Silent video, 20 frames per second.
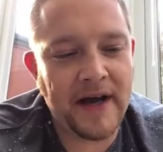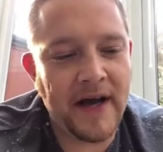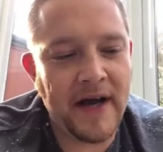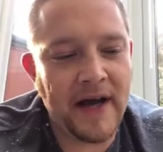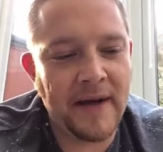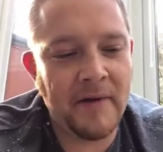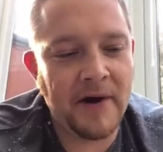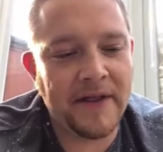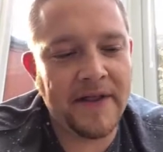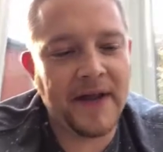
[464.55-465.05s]

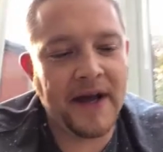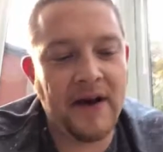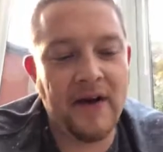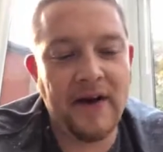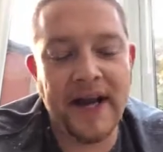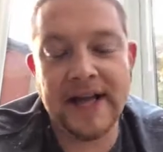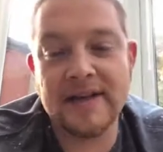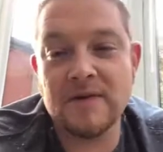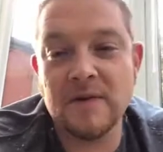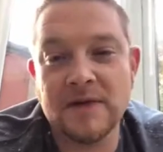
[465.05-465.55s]
I think our
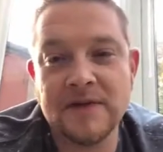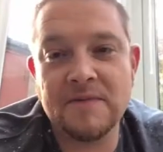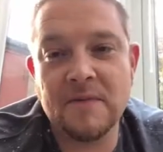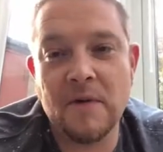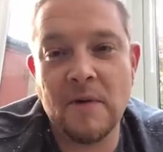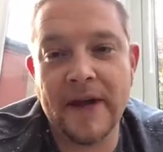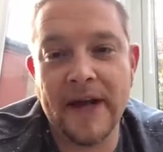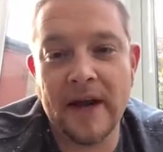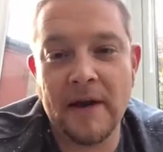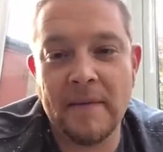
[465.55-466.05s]
next one's
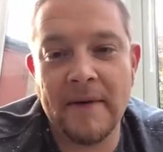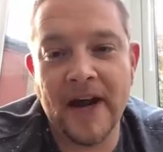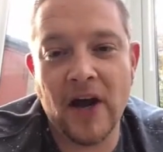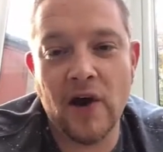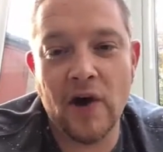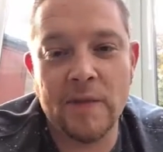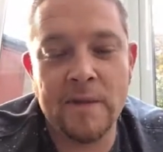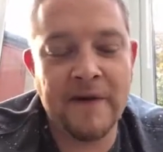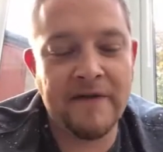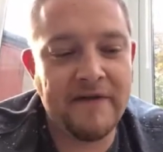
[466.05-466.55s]
probably going to be a
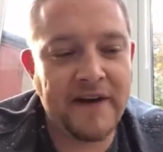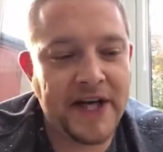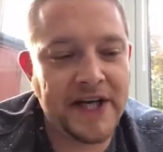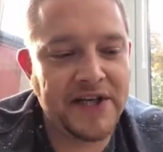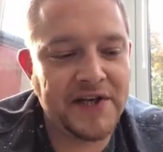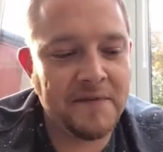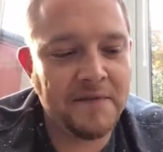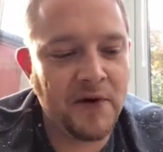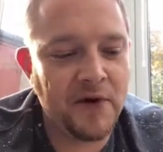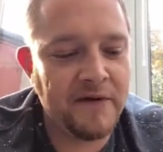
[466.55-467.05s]
home
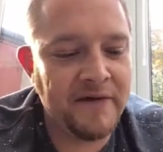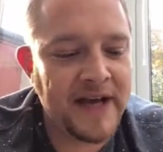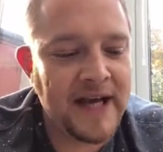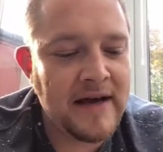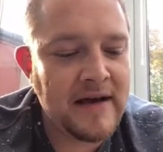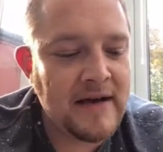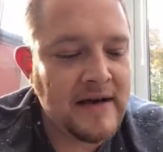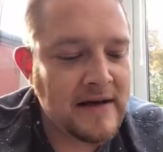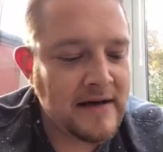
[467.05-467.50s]
invasion movie.